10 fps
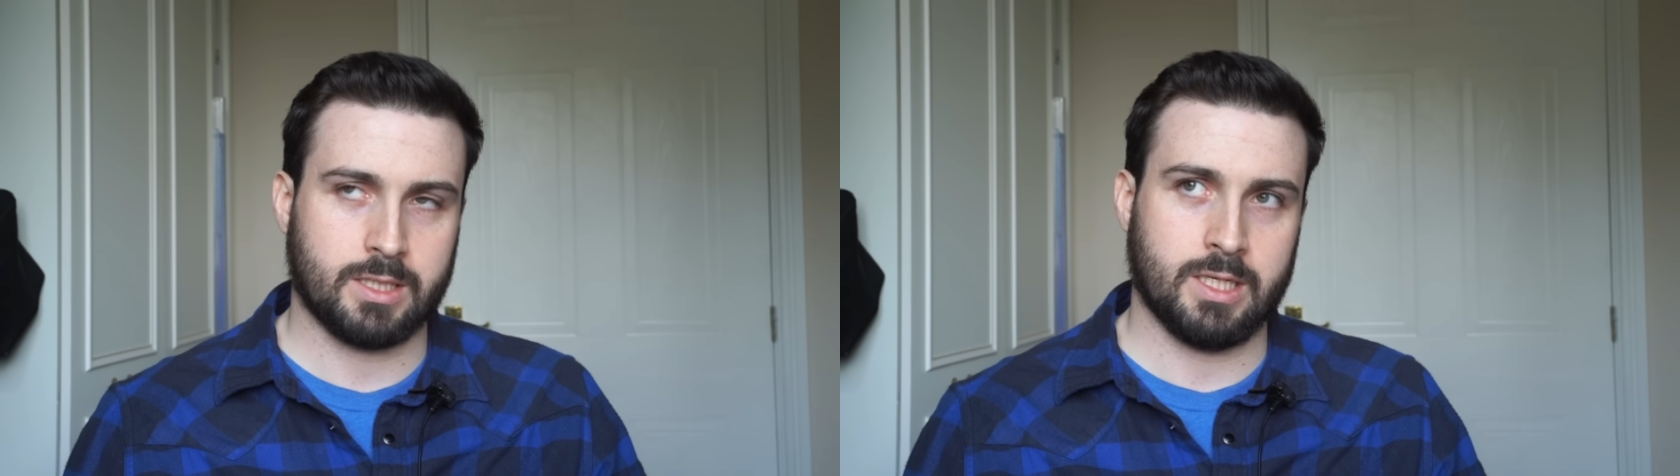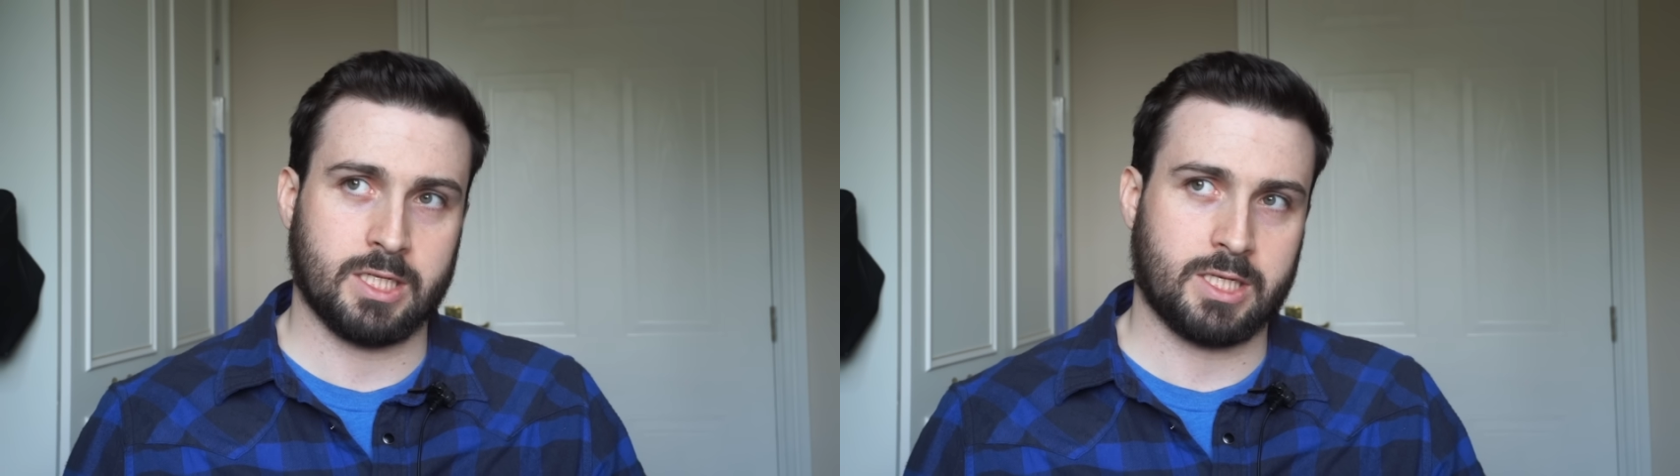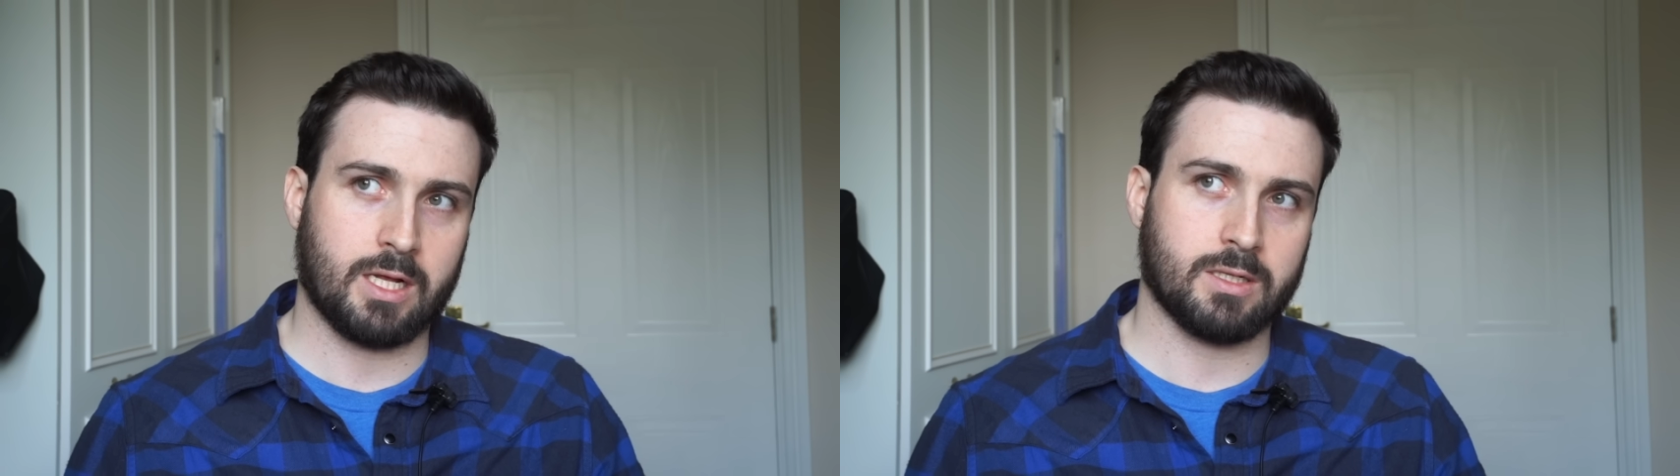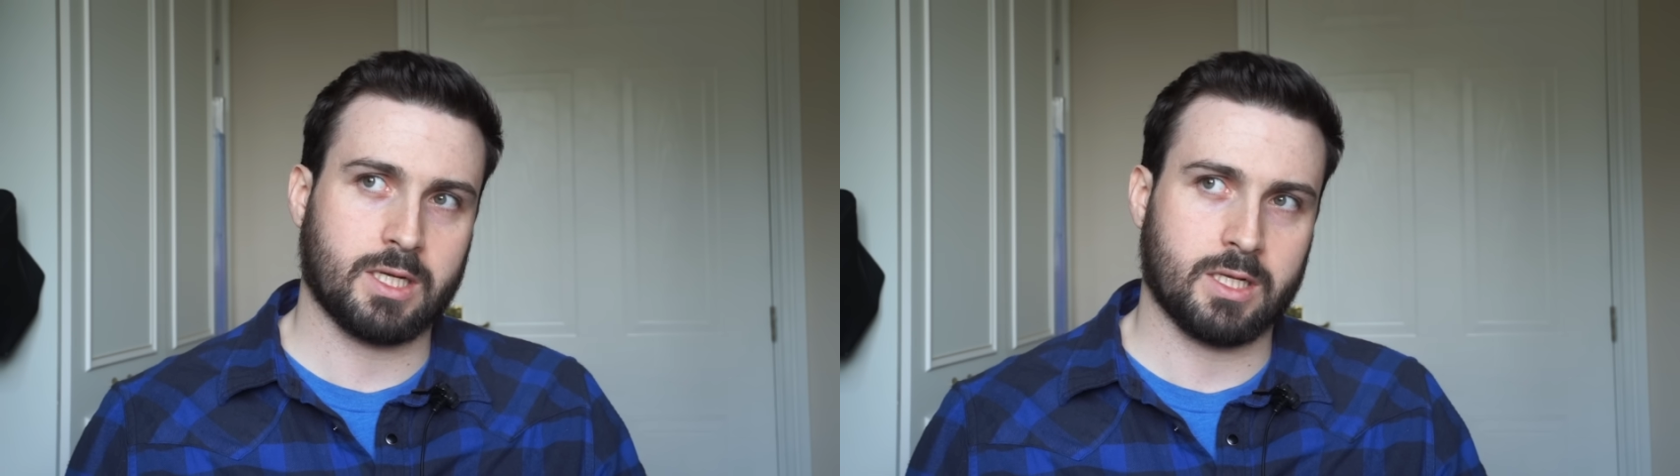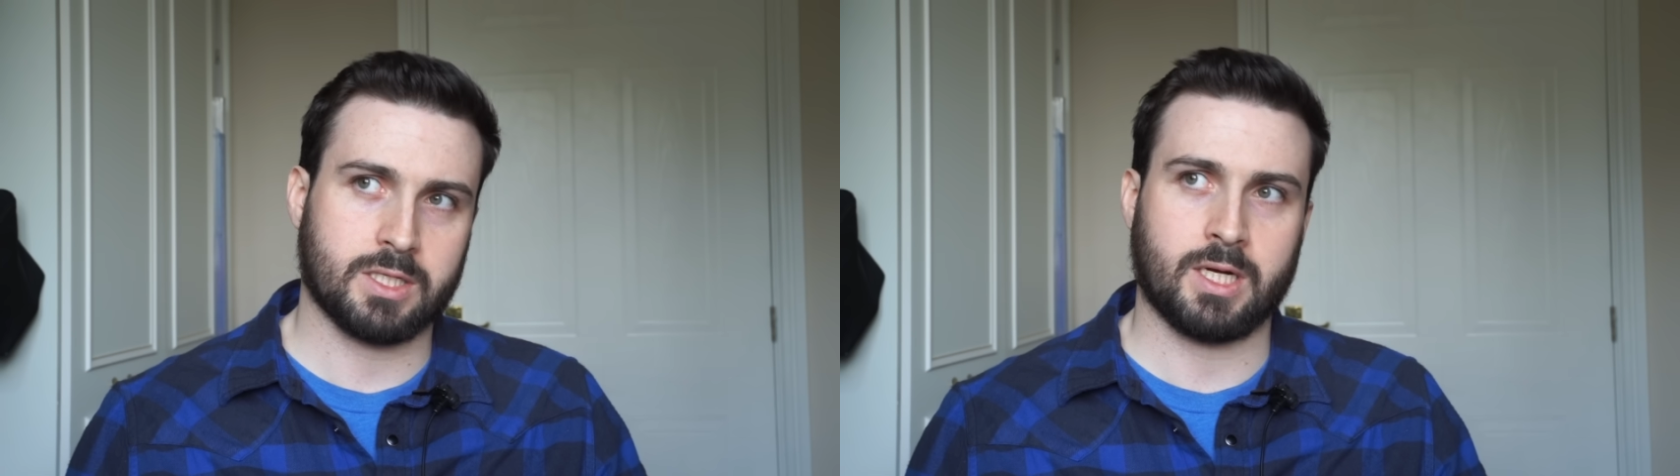is a
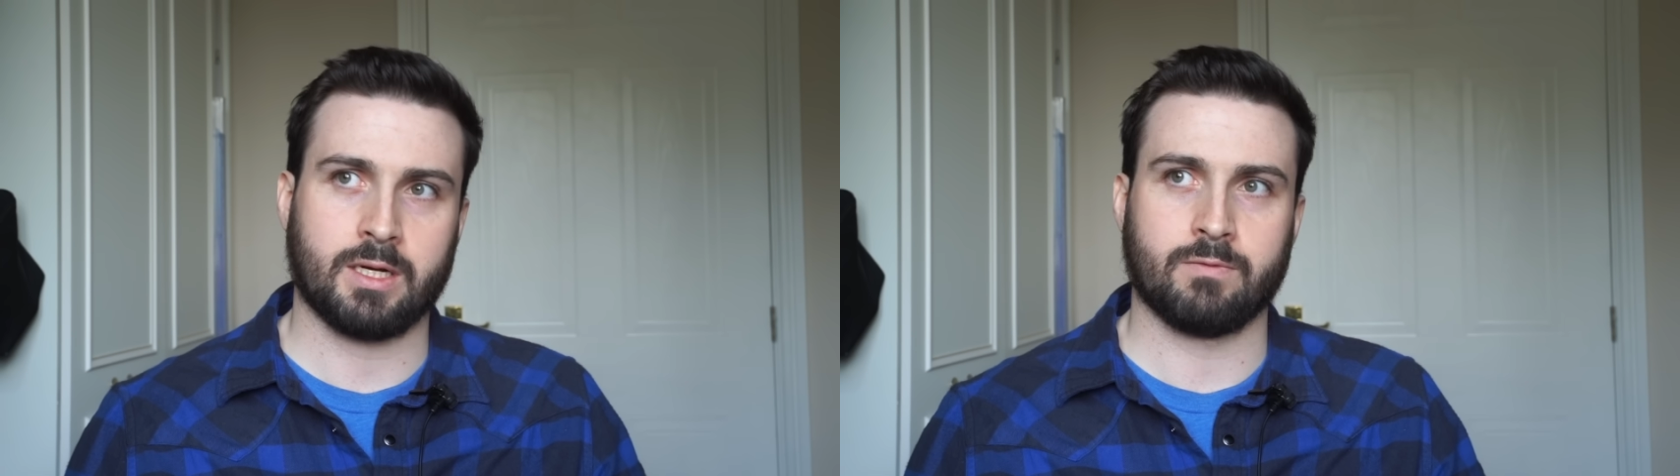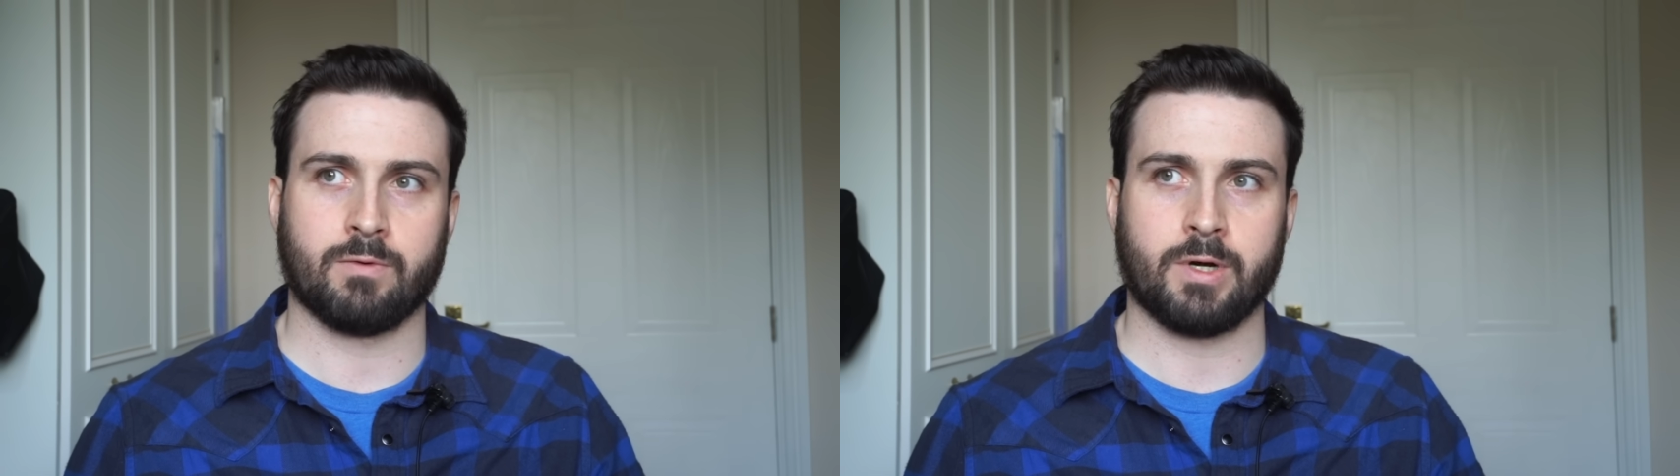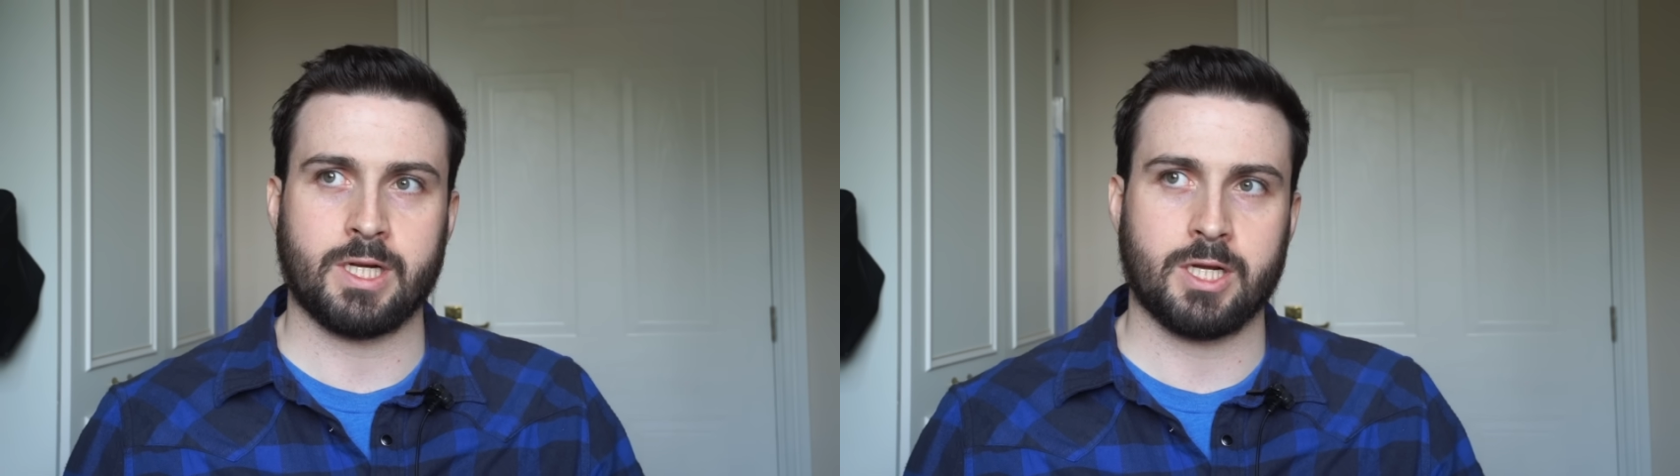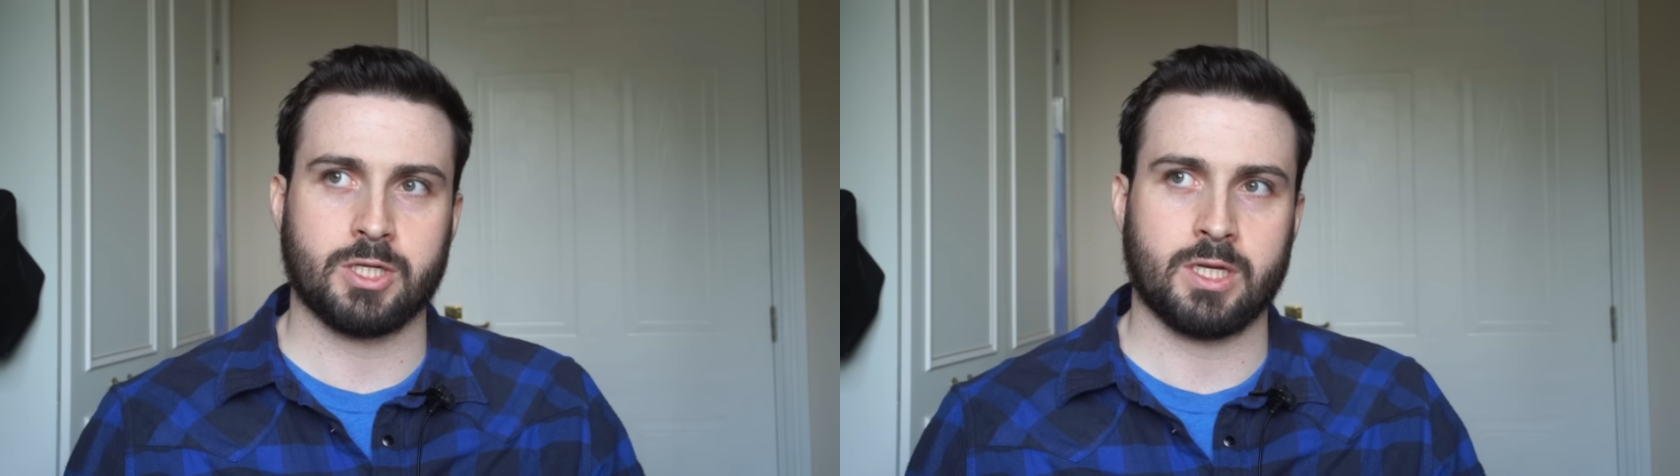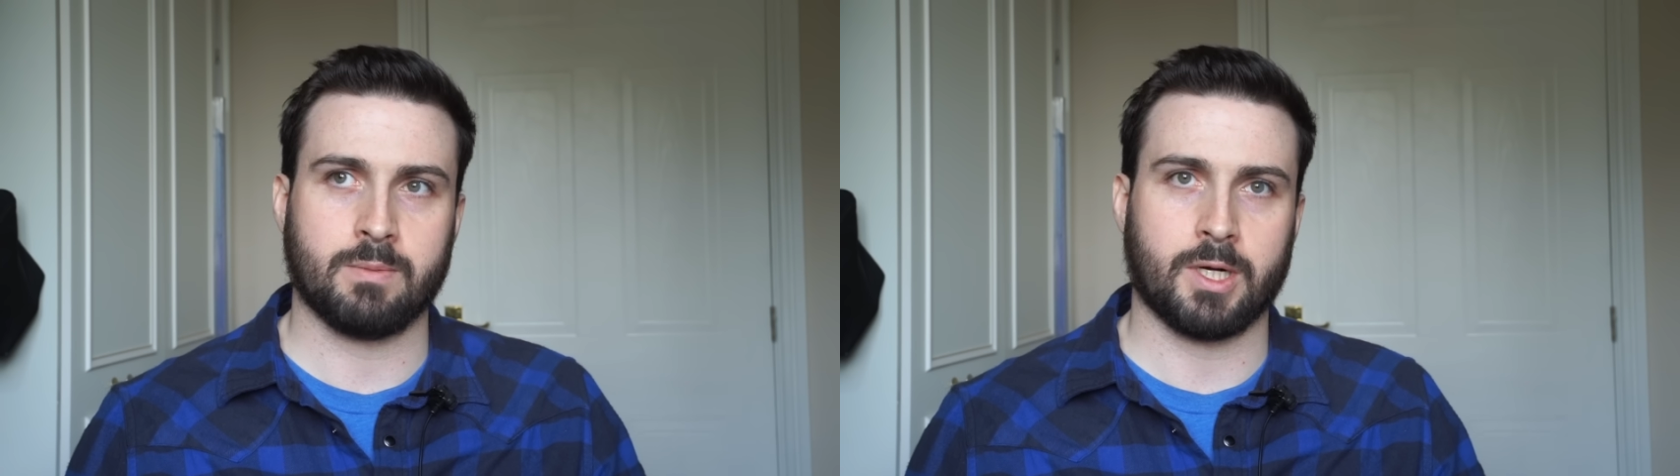telltale sign for ADHD